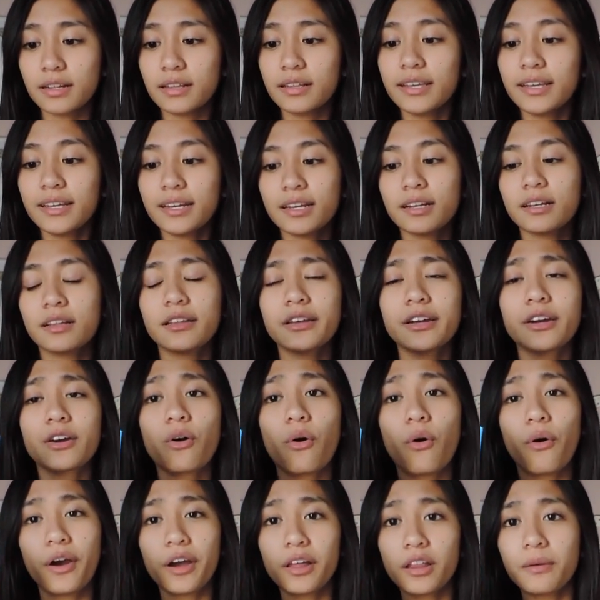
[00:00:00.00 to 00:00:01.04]
clean and
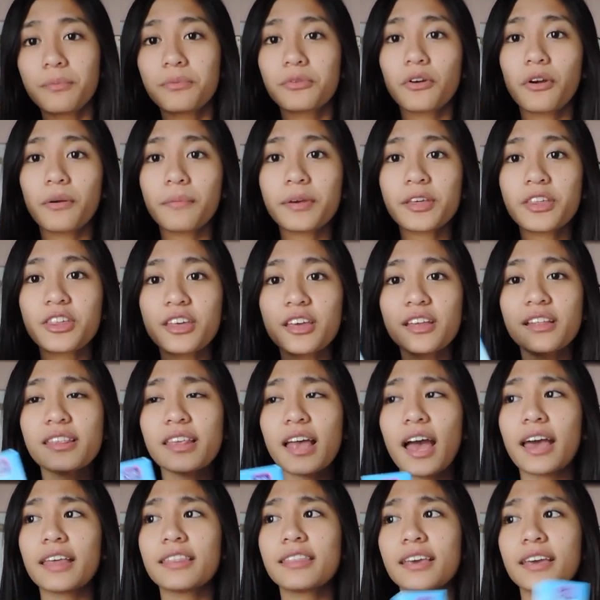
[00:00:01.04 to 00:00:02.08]
clear oil absorbing sheets.
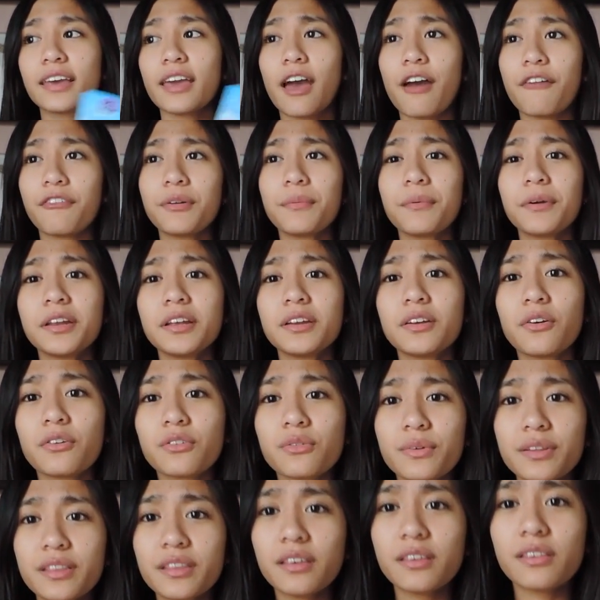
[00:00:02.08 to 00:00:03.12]
I think everybody
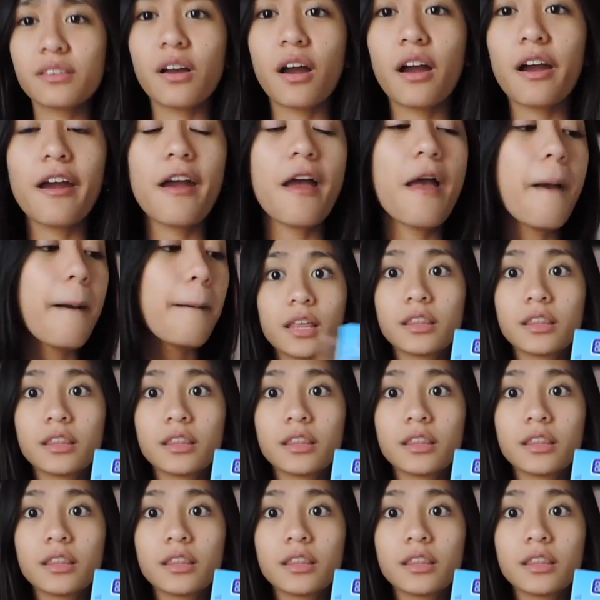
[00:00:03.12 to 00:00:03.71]
knows what these are.